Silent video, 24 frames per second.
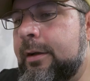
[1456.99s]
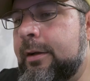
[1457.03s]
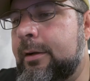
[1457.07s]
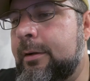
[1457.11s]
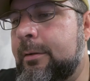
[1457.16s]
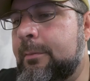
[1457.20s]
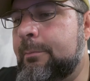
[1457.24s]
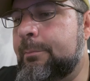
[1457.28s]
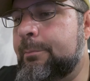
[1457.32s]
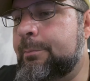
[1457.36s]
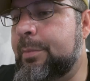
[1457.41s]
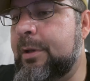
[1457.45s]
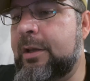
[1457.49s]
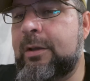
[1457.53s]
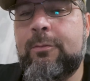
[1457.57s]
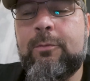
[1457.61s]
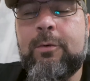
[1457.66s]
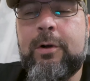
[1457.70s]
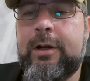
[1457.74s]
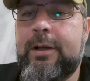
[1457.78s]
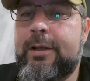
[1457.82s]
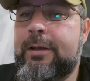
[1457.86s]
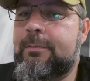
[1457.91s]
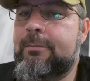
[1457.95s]
Um,
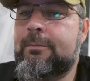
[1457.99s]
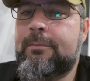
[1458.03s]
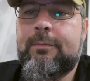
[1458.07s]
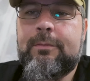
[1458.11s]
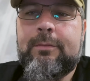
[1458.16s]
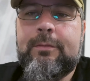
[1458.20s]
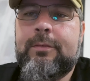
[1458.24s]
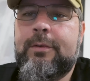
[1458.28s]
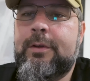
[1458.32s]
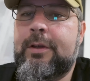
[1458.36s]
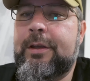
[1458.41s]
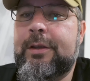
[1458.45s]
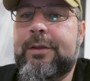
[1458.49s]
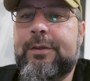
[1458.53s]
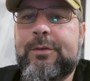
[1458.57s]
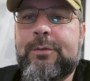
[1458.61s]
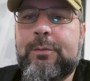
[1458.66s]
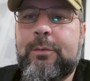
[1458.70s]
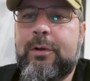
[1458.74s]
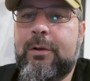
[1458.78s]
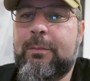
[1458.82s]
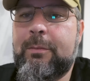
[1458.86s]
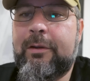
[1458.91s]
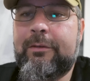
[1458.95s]
B1 is
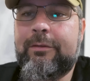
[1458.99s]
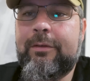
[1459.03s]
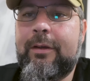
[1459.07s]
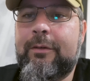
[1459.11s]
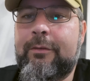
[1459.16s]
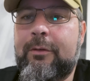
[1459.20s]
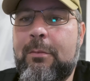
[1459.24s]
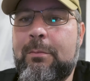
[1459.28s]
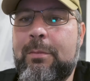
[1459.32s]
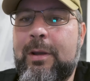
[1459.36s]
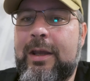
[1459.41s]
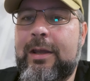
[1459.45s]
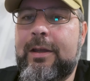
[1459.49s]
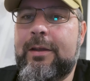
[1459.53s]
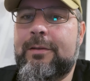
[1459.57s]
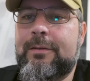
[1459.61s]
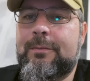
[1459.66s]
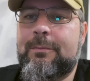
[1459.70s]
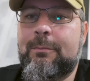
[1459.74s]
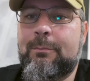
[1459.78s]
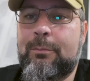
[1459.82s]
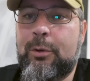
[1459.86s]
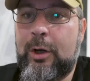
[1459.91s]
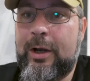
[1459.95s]
one of my favorite band,
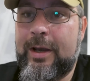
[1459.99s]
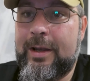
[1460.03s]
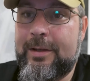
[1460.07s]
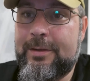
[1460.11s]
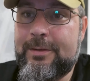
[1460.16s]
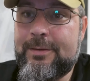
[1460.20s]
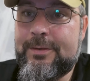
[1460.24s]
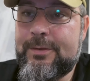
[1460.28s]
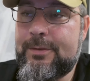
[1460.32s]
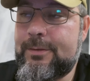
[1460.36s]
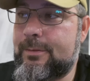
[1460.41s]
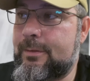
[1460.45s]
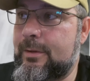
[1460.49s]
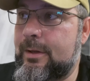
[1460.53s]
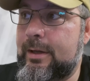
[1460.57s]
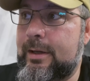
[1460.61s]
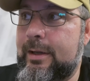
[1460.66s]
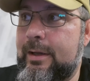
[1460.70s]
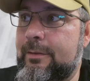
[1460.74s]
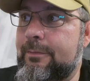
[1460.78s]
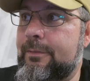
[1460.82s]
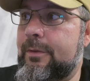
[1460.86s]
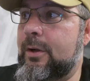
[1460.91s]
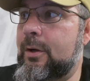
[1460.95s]
brands. I
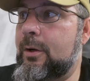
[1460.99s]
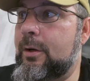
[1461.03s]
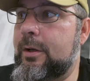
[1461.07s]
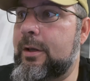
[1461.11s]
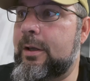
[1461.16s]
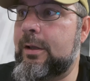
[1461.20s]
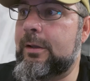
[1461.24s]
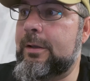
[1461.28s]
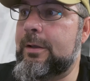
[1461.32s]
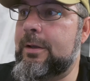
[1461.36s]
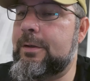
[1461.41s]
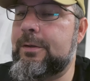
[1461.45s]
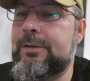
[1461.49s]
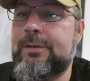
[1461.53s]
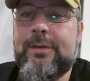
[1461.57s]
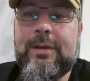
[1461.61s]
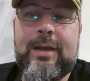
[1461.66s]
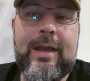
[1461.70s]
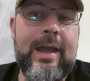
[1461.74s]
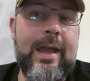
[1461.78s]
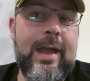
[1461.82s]
have the Hercules.